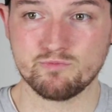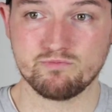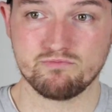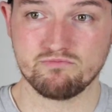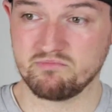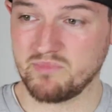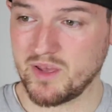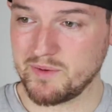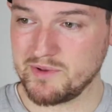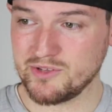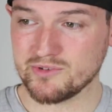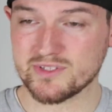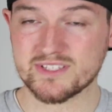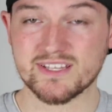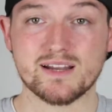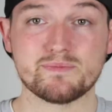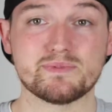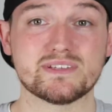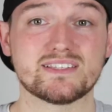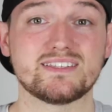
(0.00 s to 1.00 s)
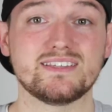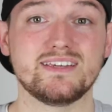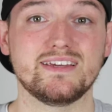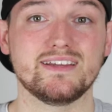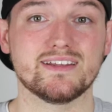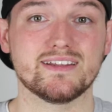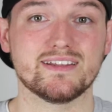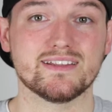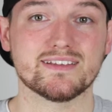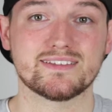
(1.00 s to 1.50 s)
maybe you set up a
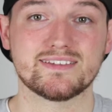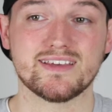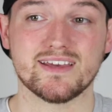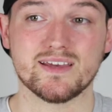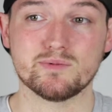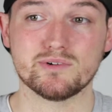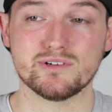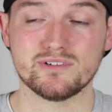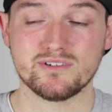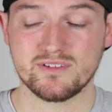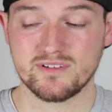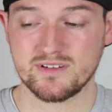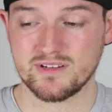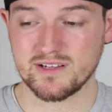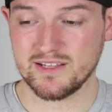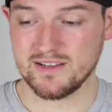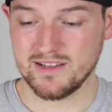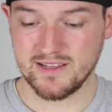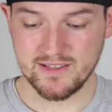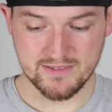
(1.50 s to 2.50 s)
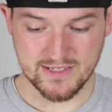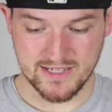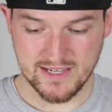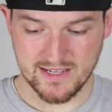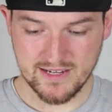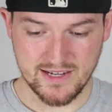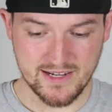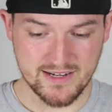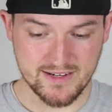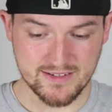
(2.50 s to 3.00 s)
scene in this table, and
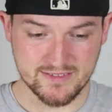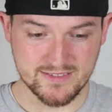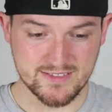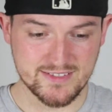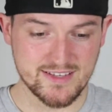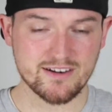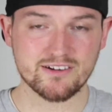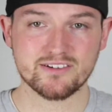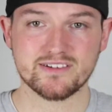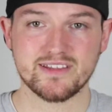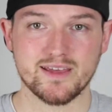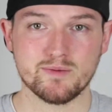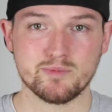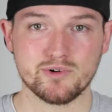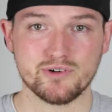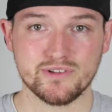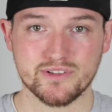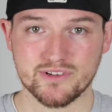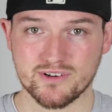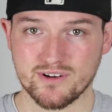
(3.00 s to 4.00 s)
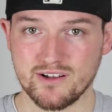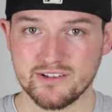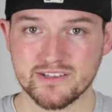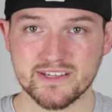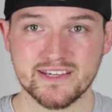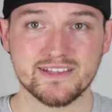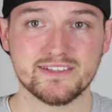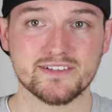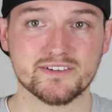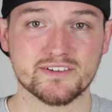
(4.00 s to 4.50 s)
on a center table, all the
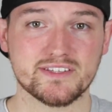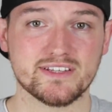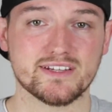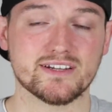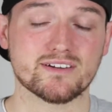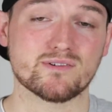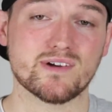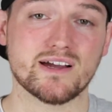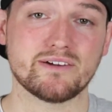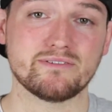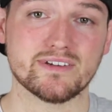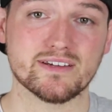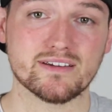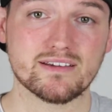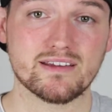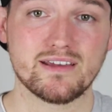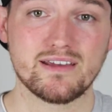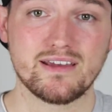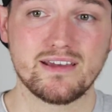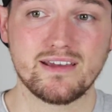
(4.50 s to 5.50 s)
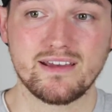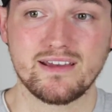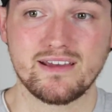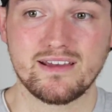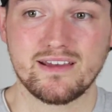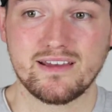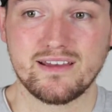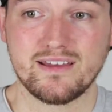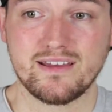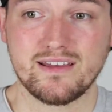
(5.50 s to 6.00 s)
kids are sitting around it.
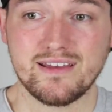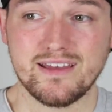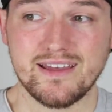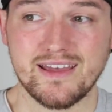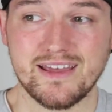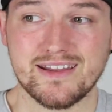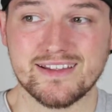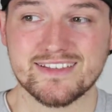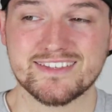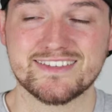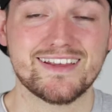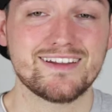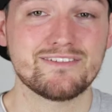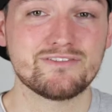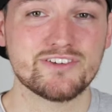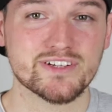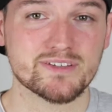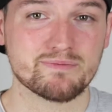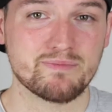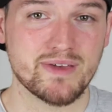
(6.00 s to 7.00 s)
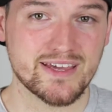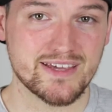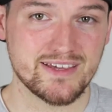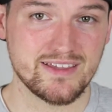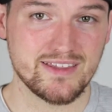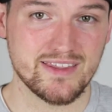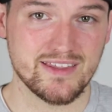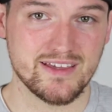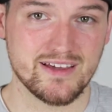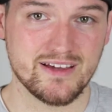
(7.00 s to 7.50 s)
And instead of just
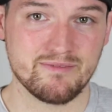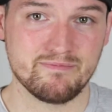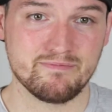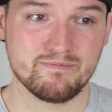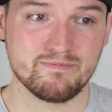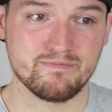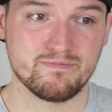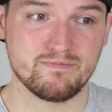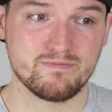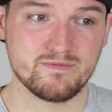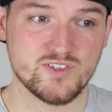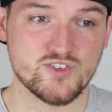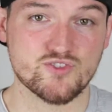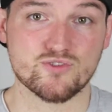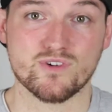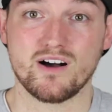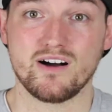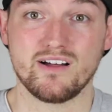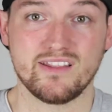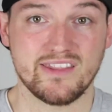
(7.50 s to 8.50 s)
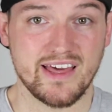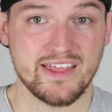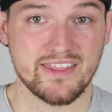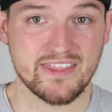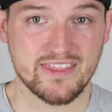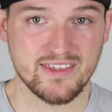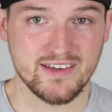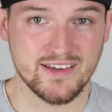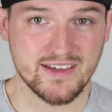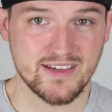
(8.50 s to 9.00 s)
making them draw
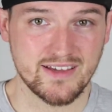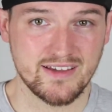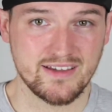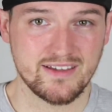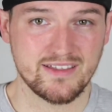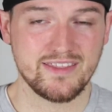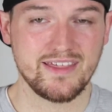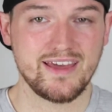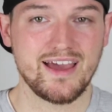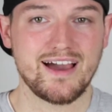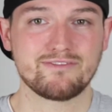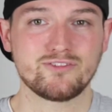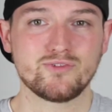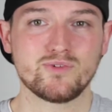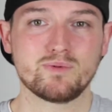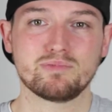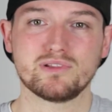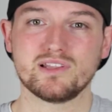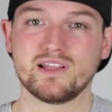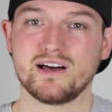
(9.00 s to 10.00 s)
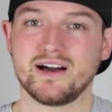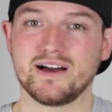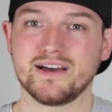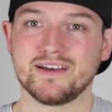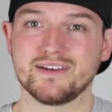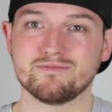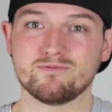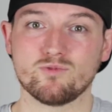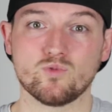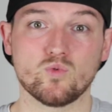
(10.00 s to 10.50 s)
that thing, they have to
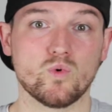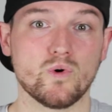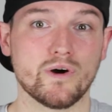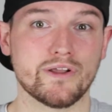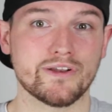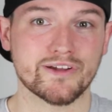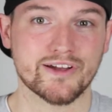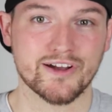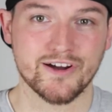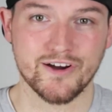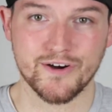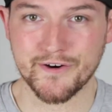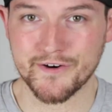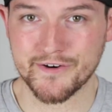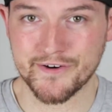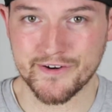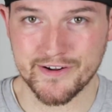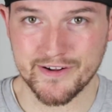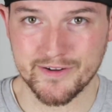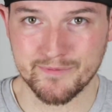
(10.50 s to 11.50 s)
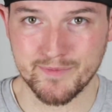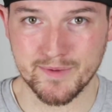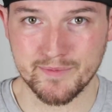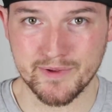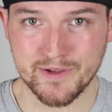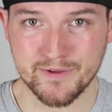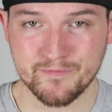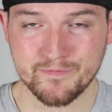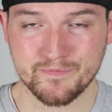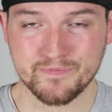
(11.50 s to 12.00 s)
apply one card,
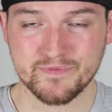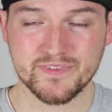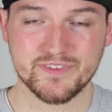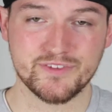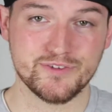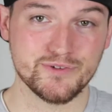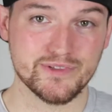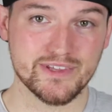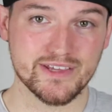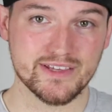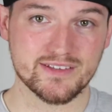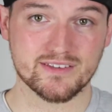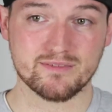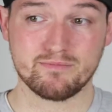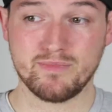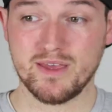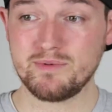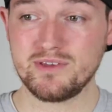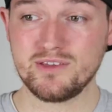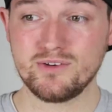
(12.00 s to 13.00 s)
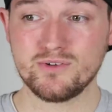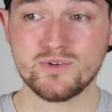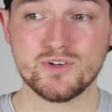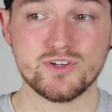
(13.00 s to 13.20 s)
maybe, to this. Maybe you